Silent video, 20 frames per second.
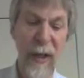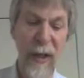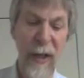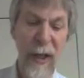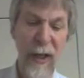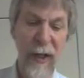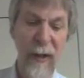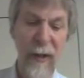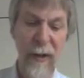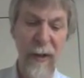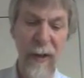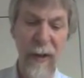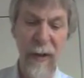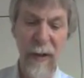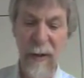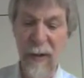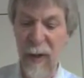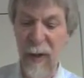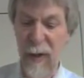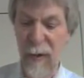and
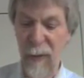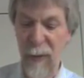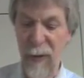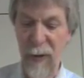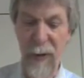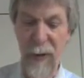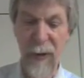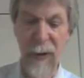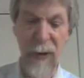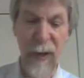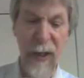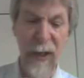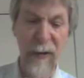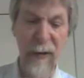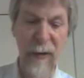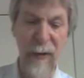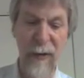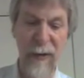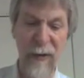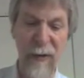network
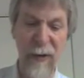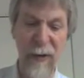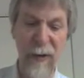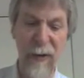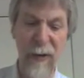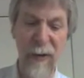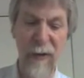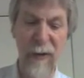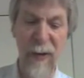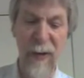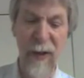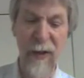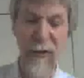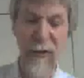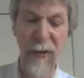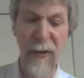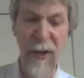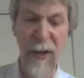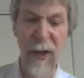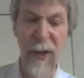address
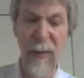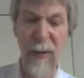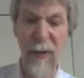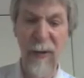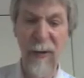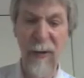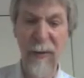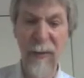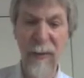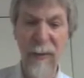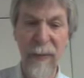translation tables.